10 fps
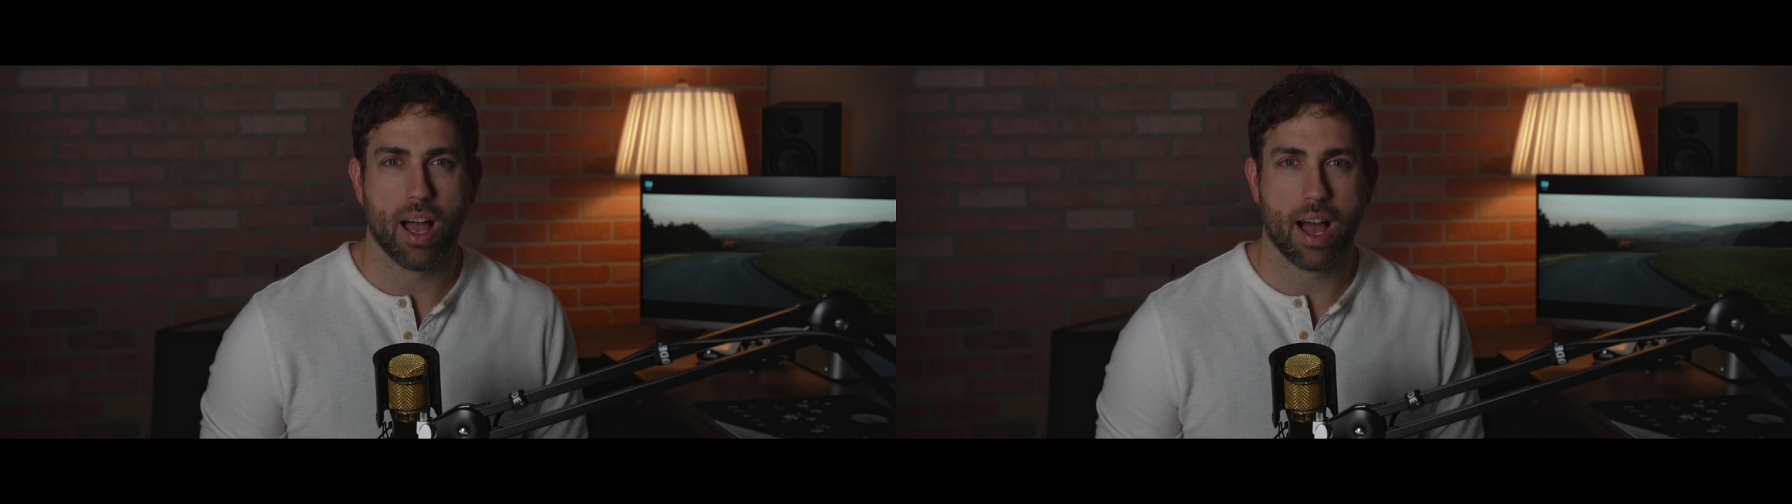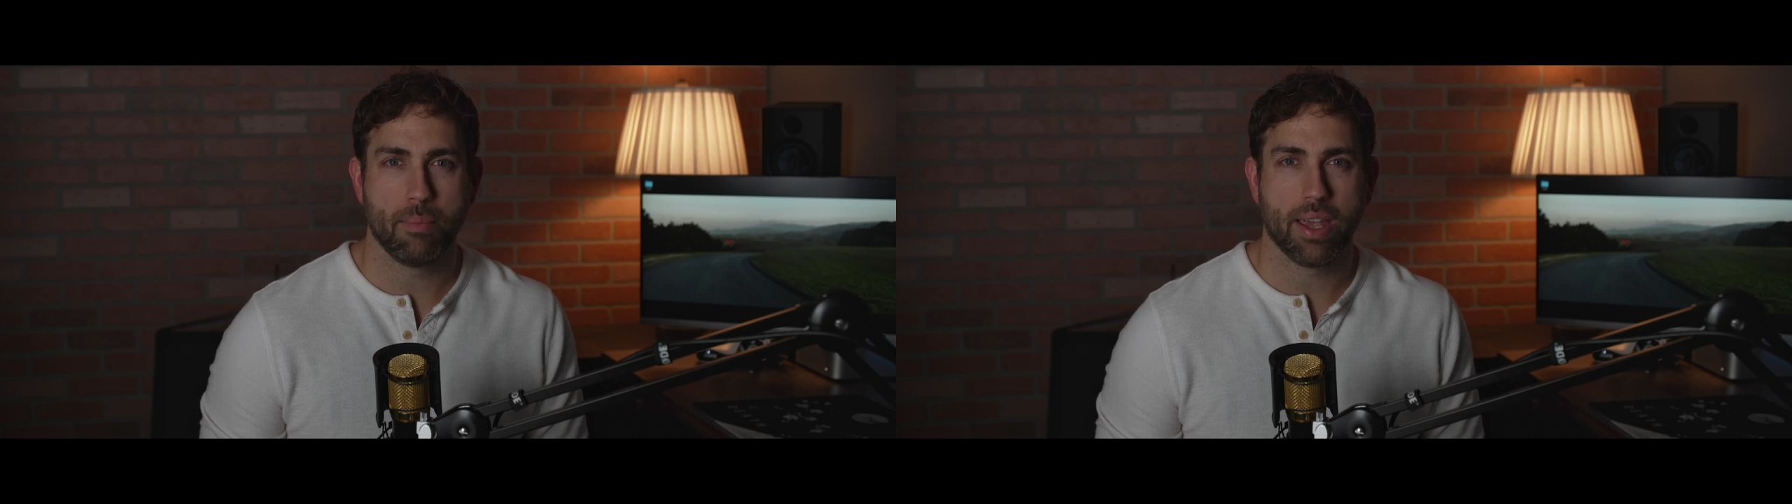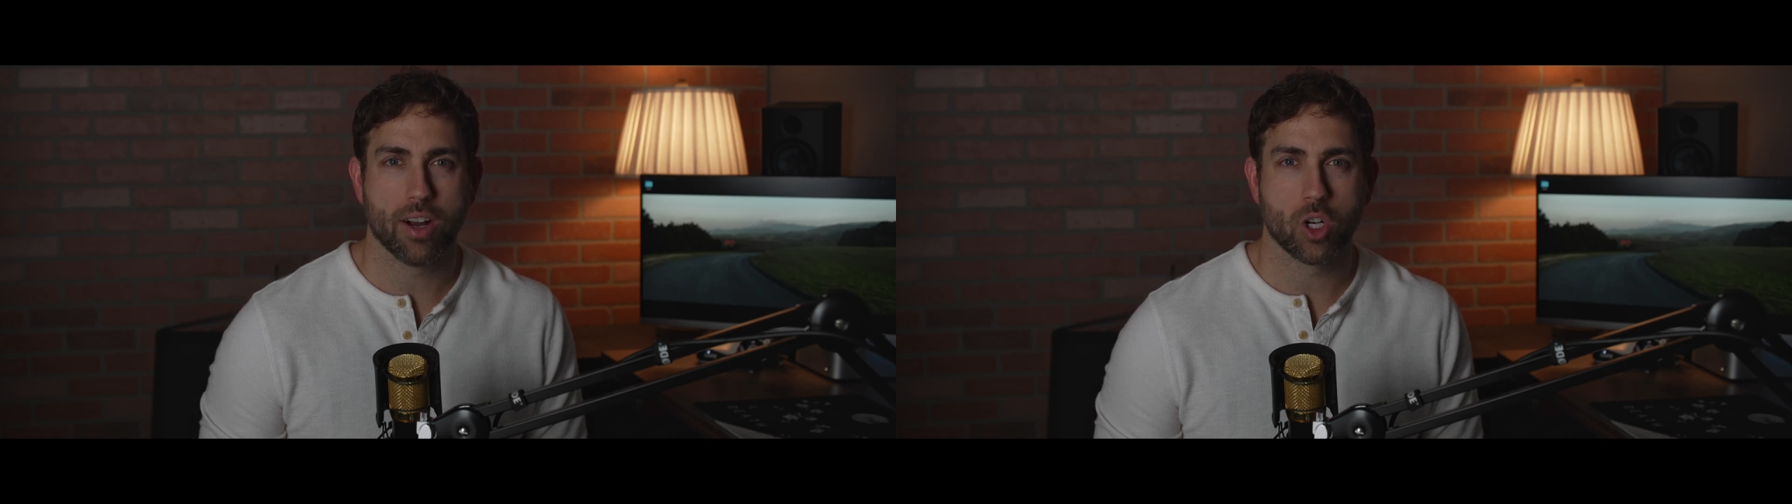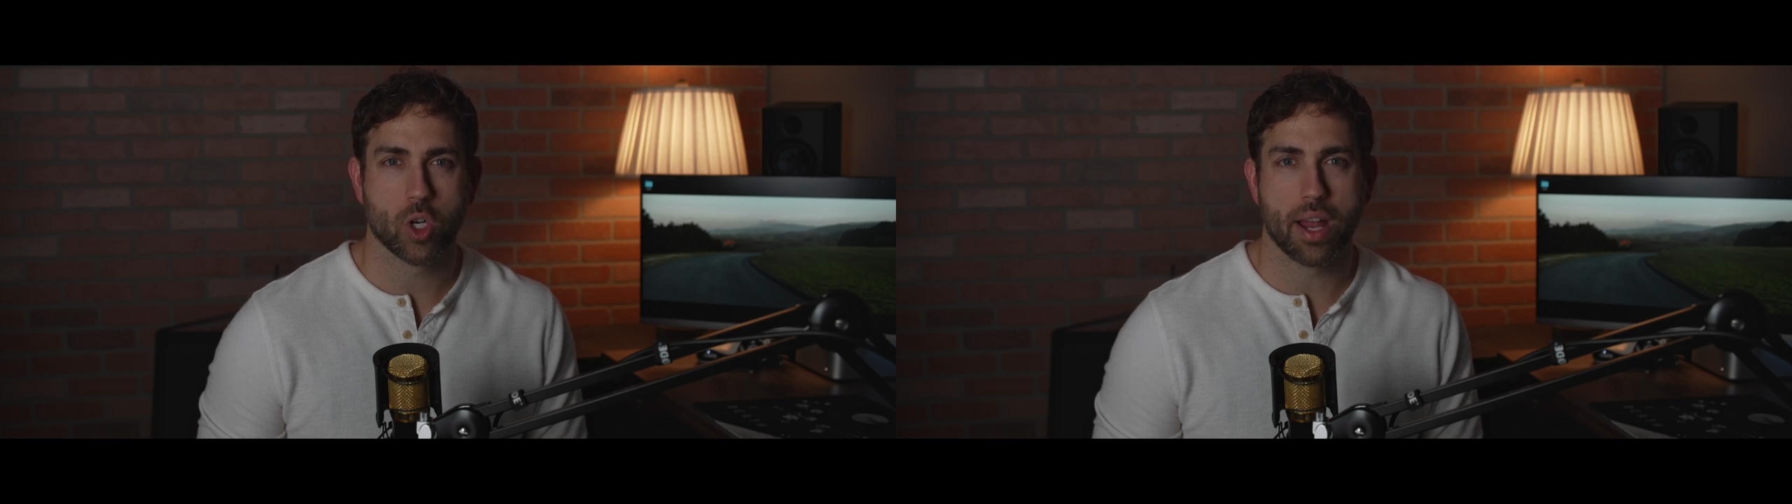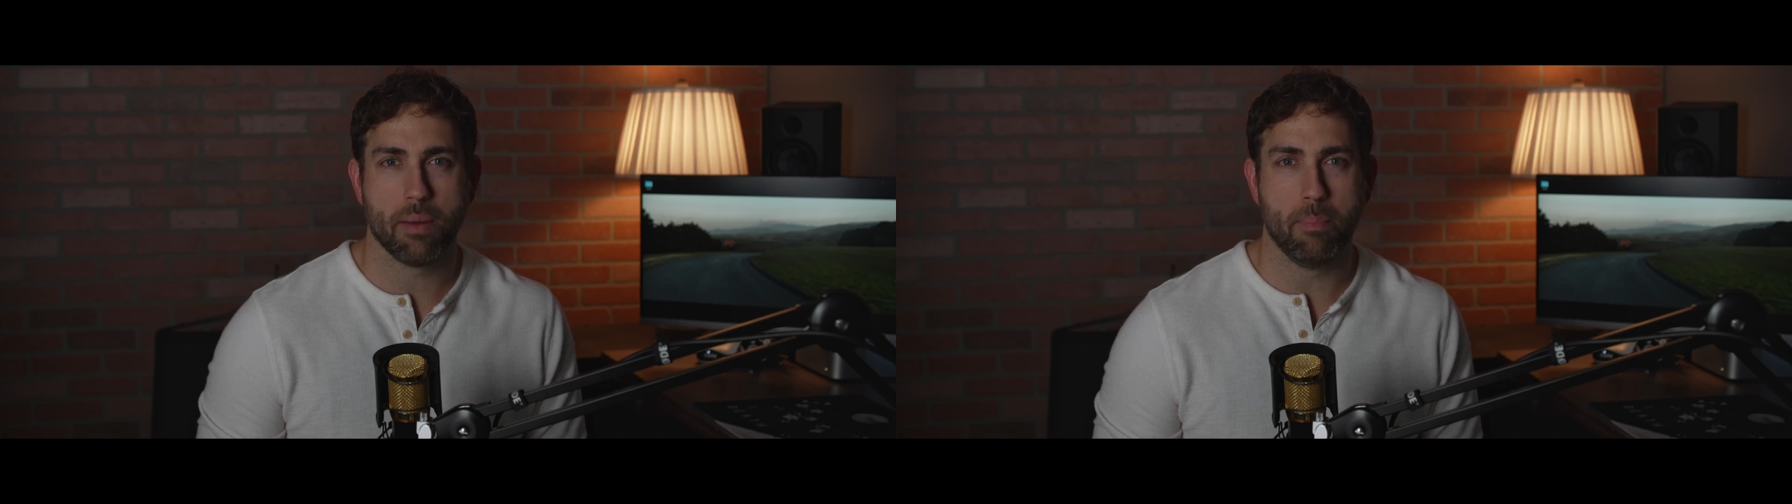I'm here
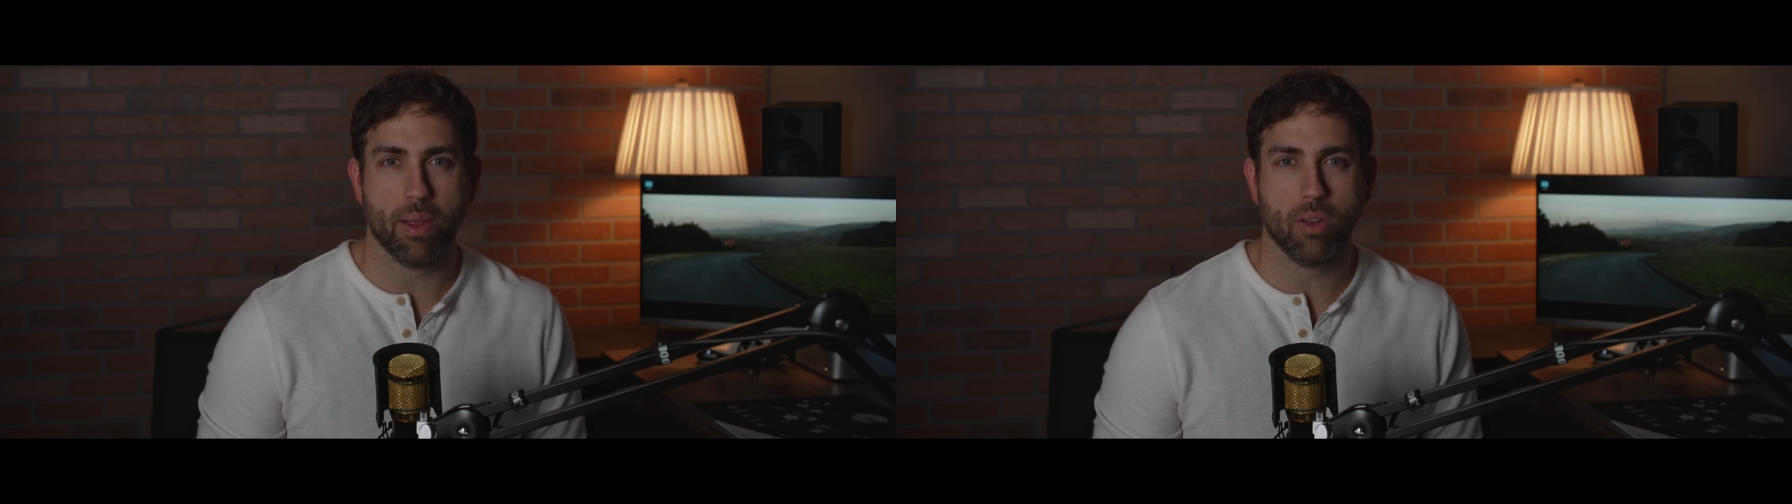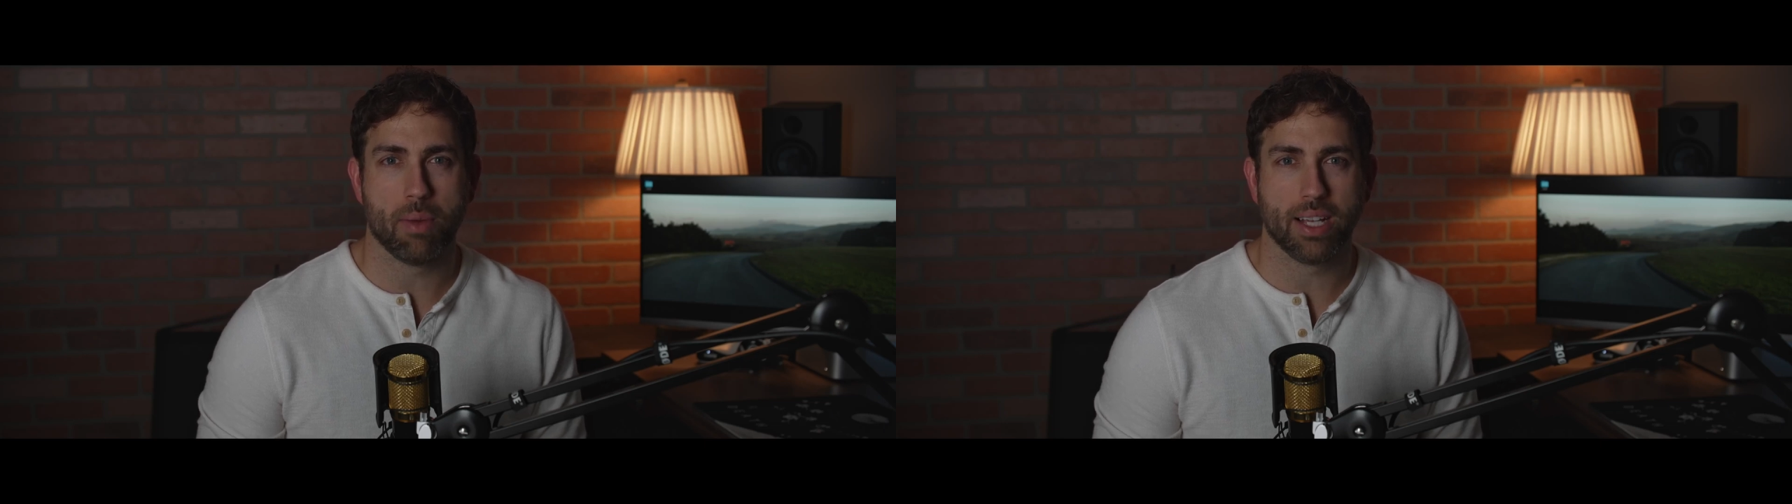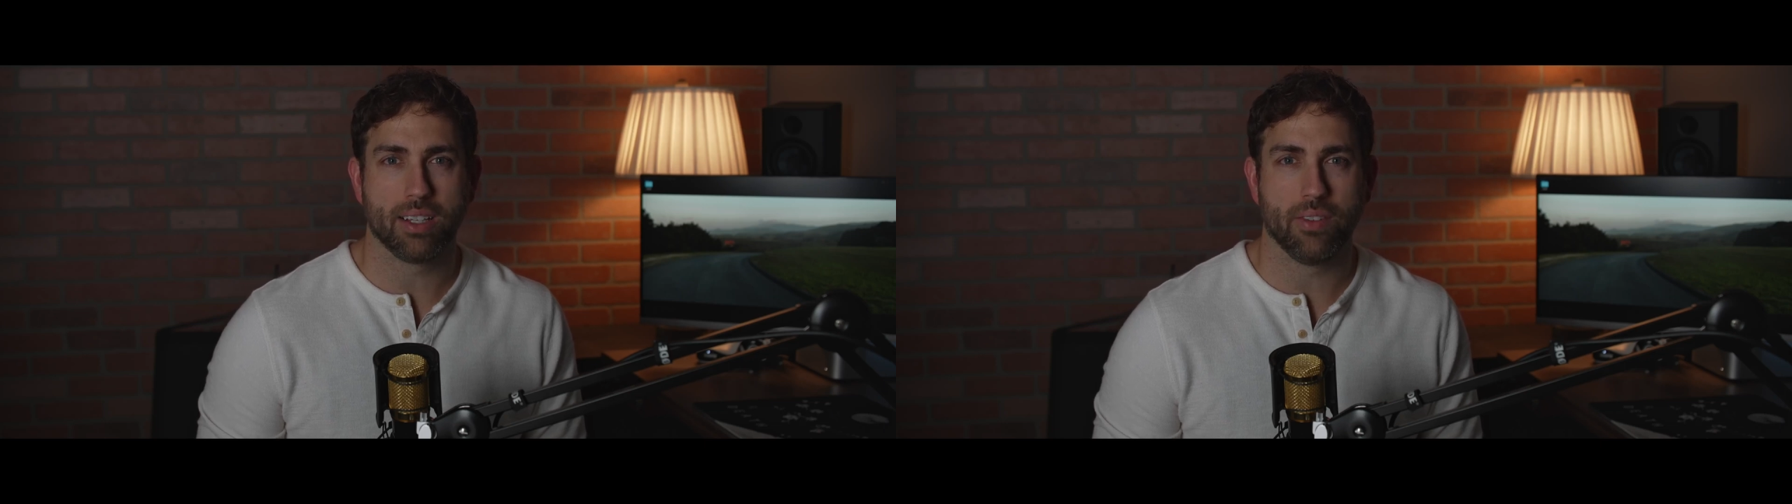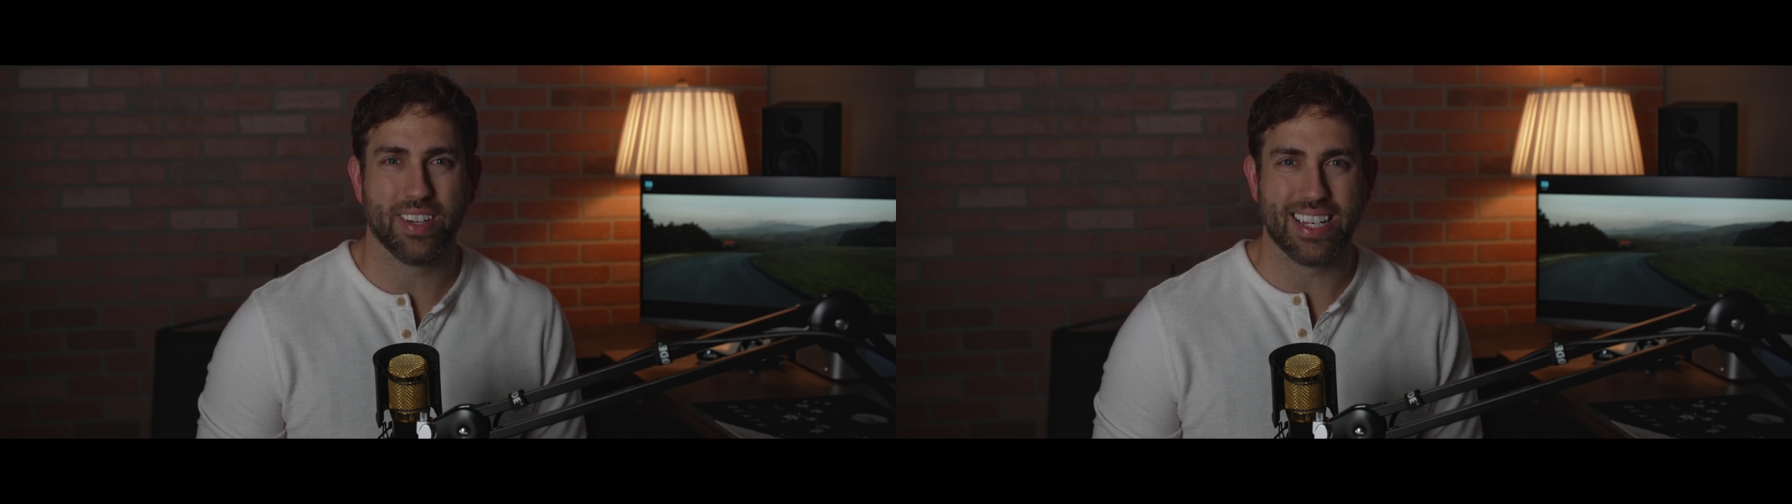trying to build myself a